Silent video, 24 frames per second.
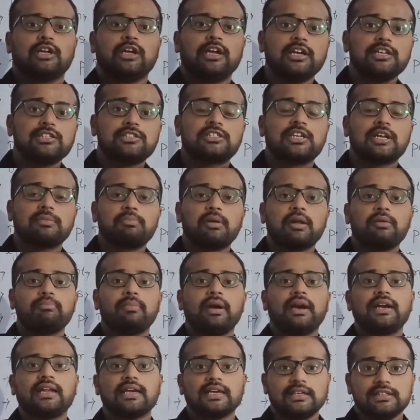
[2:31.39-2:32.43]
his
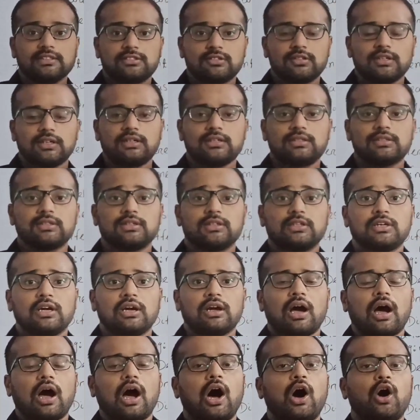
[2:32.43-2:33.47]
development is that
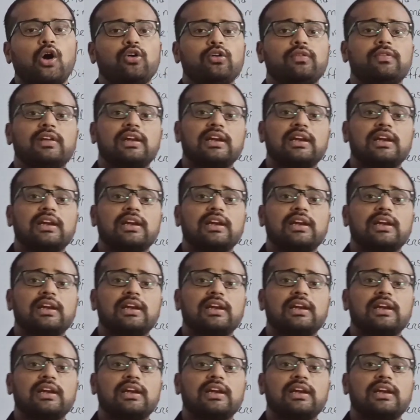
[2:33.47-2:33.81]
how